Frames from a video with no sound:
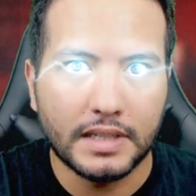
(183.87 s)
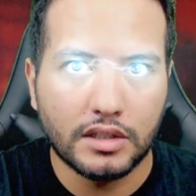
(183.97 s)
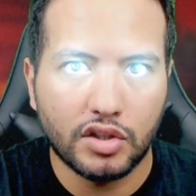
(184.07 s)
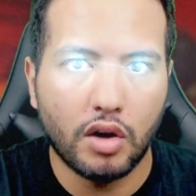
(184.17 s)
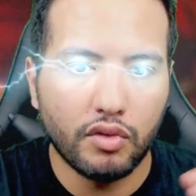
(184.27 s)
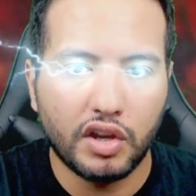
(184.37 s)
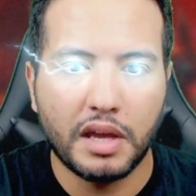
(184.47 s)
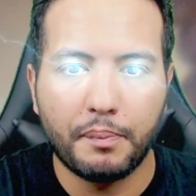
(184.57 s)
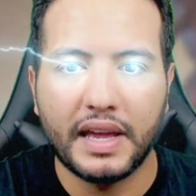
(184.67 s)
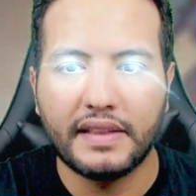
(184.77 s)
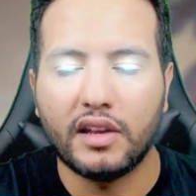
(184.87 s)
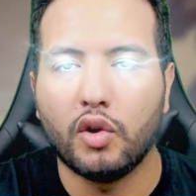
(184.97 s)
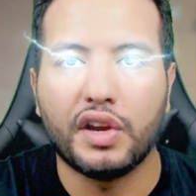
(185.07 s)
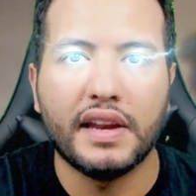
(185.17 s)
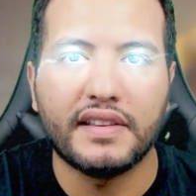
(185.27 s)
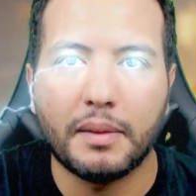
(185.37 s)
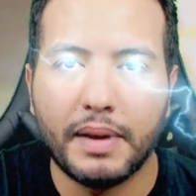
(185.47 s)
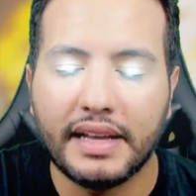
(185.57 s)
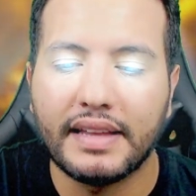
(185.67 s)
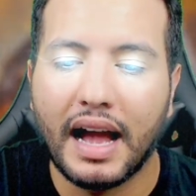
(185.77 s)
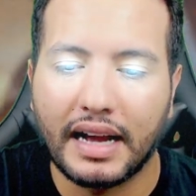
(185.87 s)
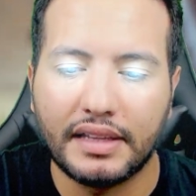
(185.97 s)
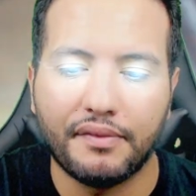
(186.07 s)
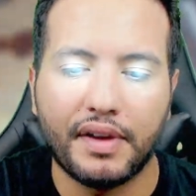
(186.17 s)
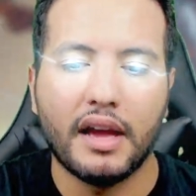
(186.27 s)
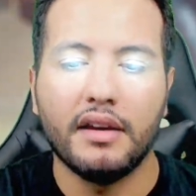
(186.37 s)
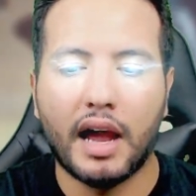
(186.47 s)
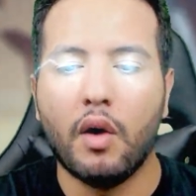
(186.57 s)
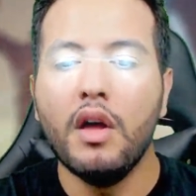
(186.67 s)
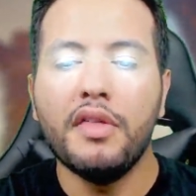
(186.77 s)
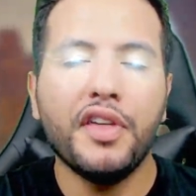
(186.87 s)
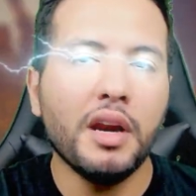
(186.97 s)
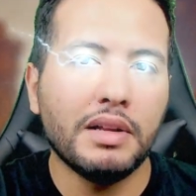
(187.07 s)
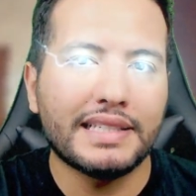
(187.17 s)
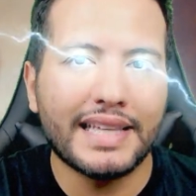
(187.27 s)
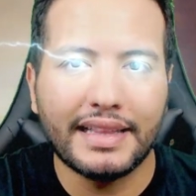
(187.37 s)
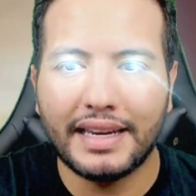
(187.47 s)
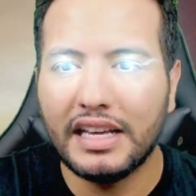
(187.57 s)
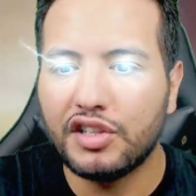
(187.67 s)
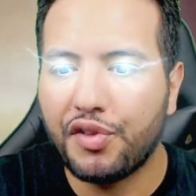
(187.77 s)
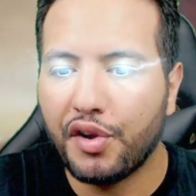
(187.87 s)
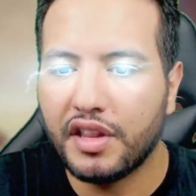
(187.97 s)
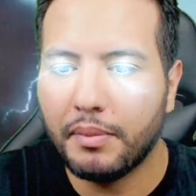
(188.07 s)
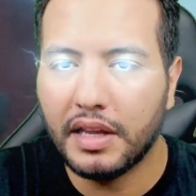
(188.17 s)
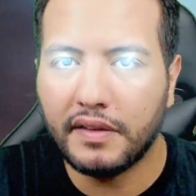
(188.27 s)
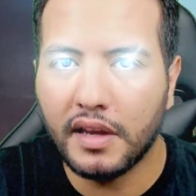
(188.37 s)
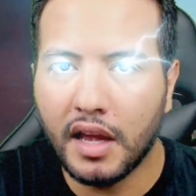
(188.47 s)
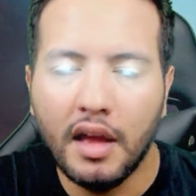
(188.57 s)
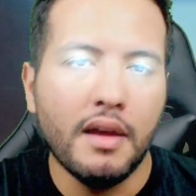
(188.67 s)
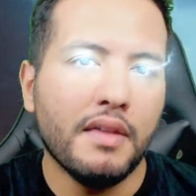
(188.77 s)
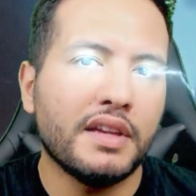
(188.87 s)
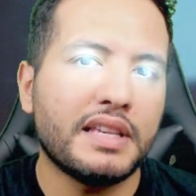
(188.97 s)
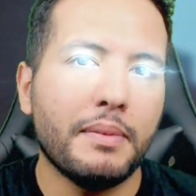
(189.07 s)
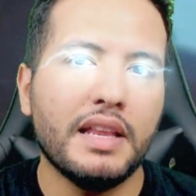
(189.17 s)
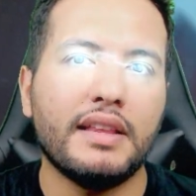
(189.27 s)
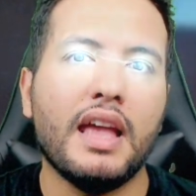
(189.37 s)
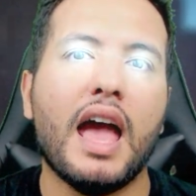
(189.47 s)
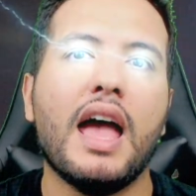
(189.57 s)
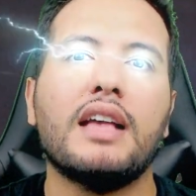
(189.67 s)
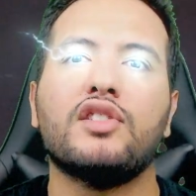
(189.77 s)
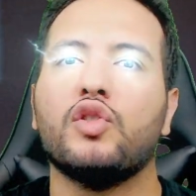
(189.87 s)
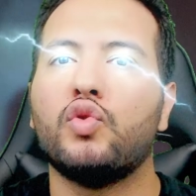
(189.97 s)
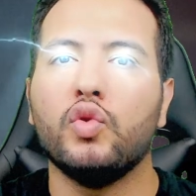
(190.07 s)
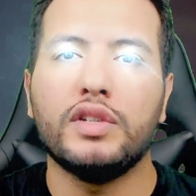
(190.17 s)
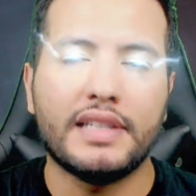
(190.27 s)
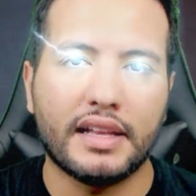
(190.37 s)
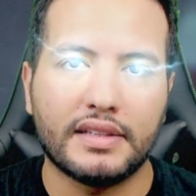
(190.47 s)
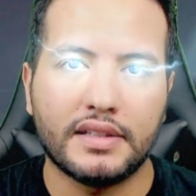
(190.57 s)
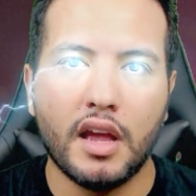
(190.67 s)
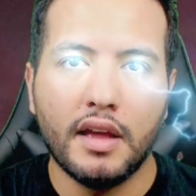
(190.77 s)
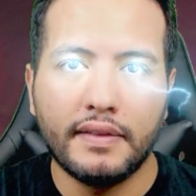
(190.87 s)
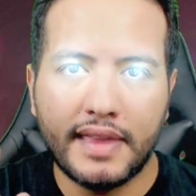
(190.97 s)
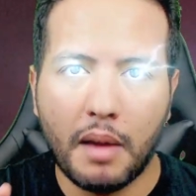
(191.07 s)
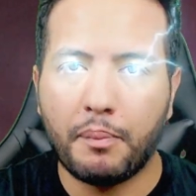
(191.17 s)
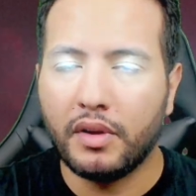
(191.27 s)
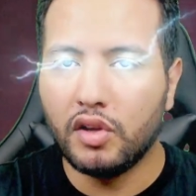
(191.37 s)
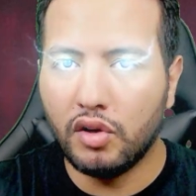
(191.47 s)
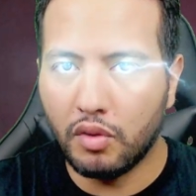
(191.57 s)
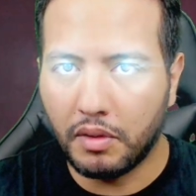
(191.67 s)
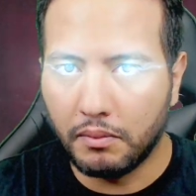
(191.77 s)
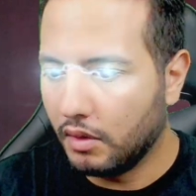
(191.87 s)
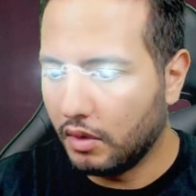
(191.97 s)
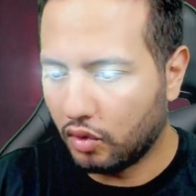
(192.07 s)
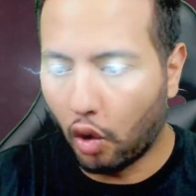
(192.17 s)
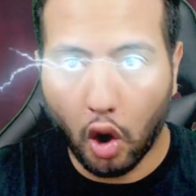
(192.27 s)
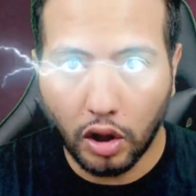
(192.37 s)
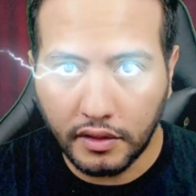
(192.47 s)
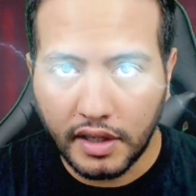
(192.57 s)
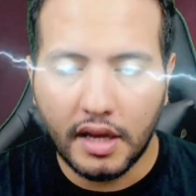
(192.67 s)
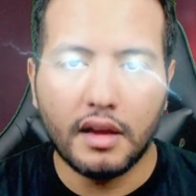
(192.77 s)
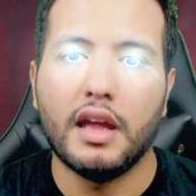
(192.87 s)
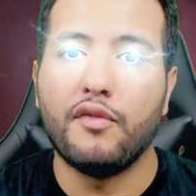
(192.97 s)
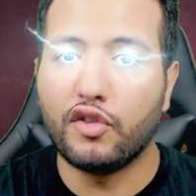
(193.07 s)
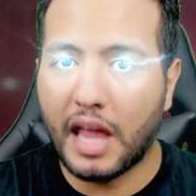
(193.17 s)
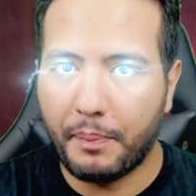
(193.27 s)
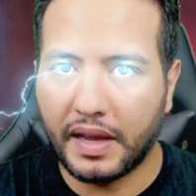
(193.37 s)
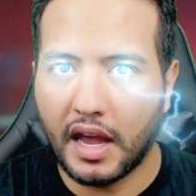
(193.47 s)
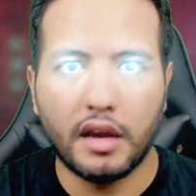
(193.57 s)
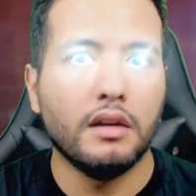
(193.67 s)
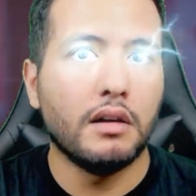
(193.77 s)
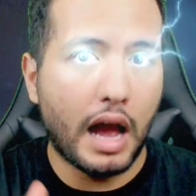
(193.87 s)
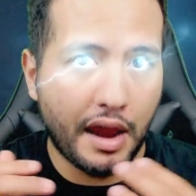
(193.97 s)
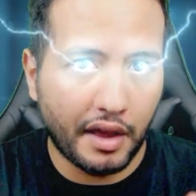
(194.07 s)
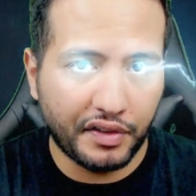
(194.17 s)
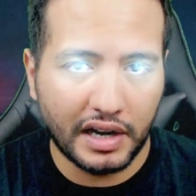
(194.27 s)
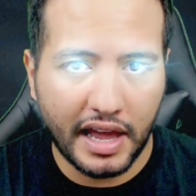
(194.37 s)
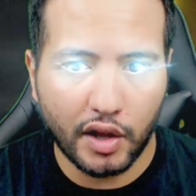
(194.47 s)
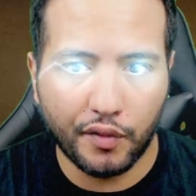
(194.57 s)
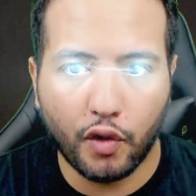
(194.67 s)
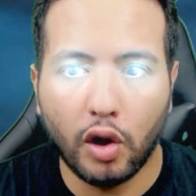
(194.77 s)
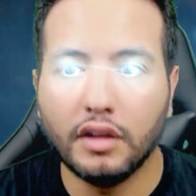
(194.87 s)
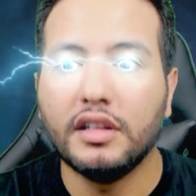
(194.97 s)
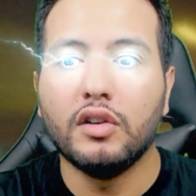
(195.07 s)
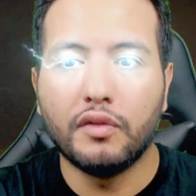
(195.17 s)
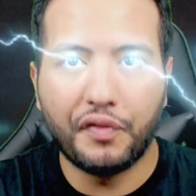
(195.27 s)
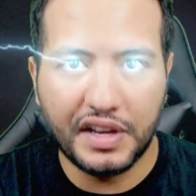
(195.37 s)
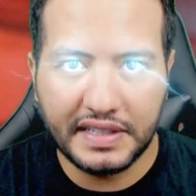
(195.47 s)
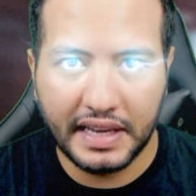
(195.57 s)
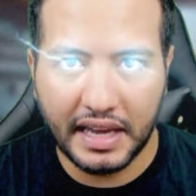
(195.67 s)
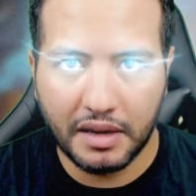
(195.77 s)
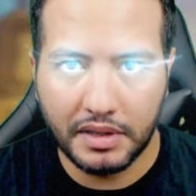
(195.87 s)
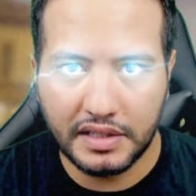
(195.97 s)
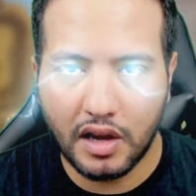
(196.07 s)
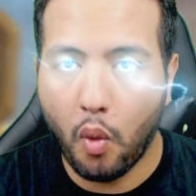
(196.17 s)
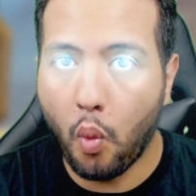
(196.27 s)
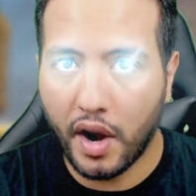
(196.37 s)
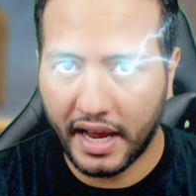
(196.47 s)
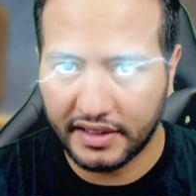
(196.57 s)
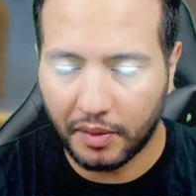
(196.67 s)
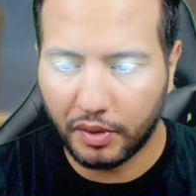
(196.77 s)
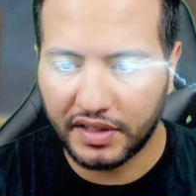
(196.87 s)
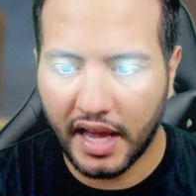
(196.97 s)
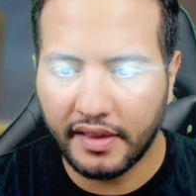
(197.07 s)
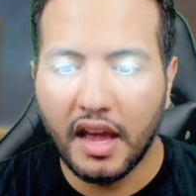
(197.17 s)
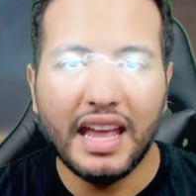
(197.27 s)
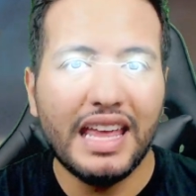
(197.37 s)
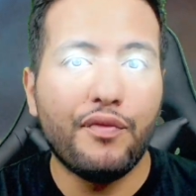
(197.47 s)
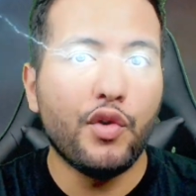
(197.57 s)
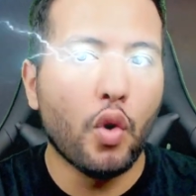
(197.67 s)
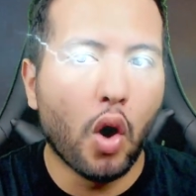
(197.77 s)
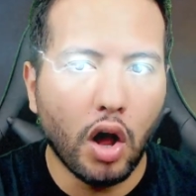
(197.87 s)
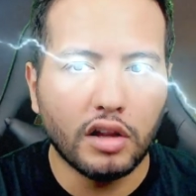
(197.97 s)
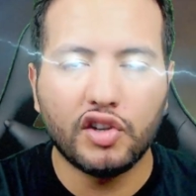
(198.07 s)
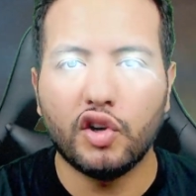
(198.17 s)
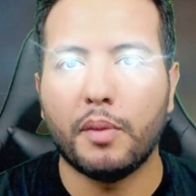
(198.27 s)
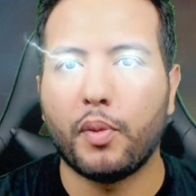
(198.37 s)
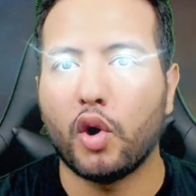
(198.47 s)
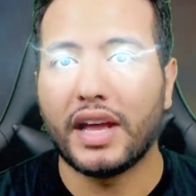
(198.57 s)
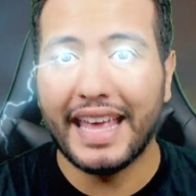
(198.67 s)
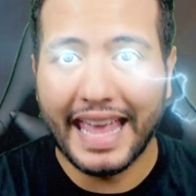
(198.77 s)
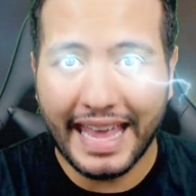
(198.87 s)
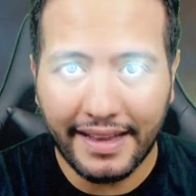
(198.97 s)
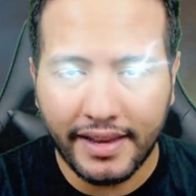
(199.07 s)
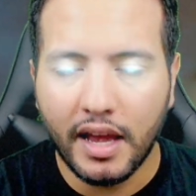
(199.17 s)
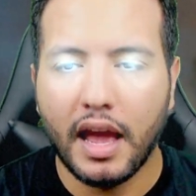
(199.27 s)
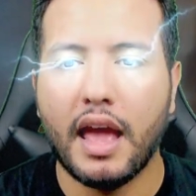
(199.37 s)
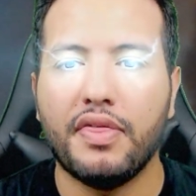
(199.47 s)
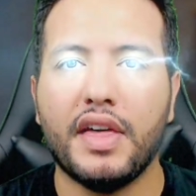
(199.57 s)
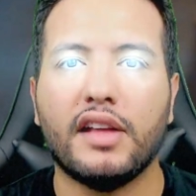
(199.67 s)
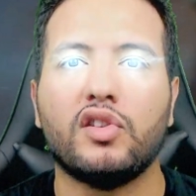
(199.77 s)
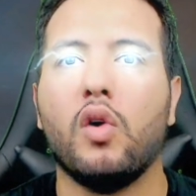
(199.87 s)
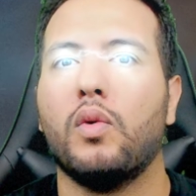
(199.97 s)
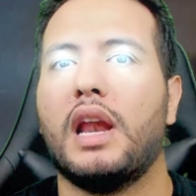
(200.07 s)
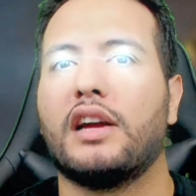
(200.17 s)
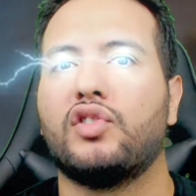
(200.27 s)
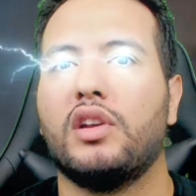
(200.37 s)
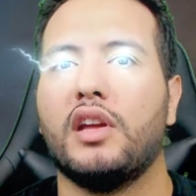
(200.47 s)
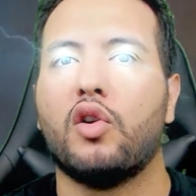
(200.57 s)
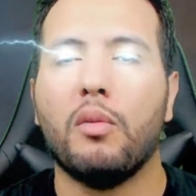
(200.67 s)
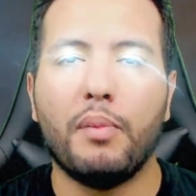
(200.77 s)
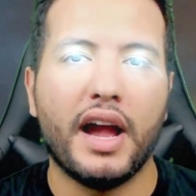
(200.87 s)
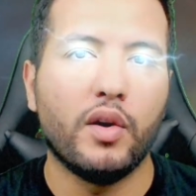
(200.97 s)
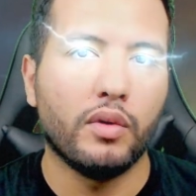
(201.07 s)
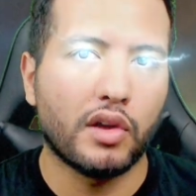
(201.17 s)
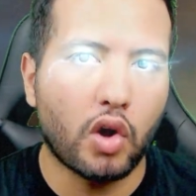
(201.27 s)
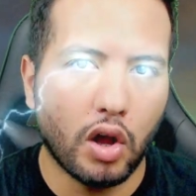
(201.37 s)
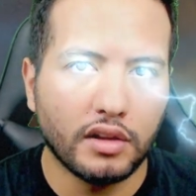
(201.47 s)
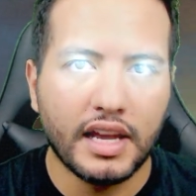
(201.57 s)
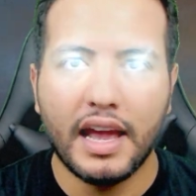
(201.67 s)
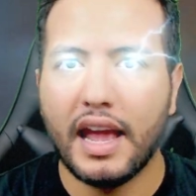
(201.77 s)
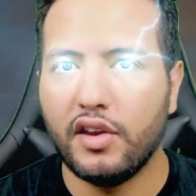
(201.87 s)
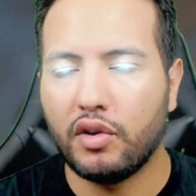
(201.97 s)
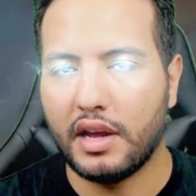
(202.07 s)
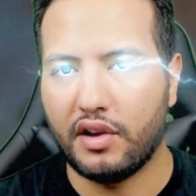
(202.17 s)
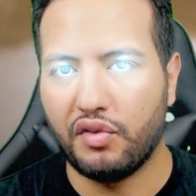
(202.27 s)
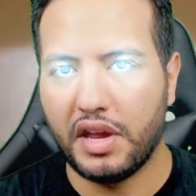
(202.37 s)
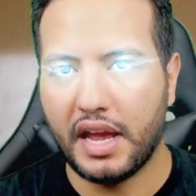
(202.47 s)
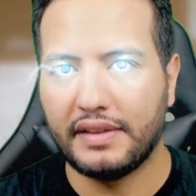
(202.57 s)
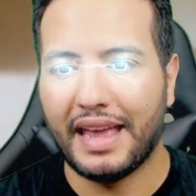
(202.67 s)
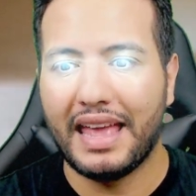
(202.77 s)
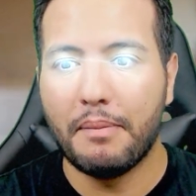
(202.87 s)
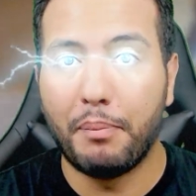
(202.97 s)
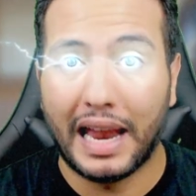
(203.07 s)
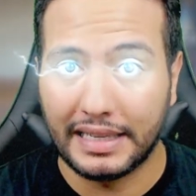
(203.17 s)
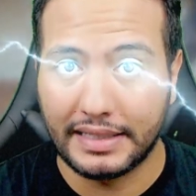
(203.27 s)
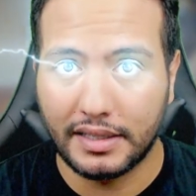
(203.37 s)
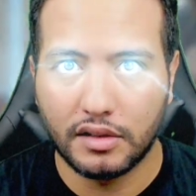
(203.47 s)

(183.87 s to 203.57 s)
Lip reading: So you keep getting your kinetic plate active. Now, Thermal Thunder, his third ability. This ability has two stats. Tap, you cold. If you tap again, another layer of cold, freezing enemies 100%. If you hold, you're gonna proc heat, and that will actually combine with the cold, and you can create a blast.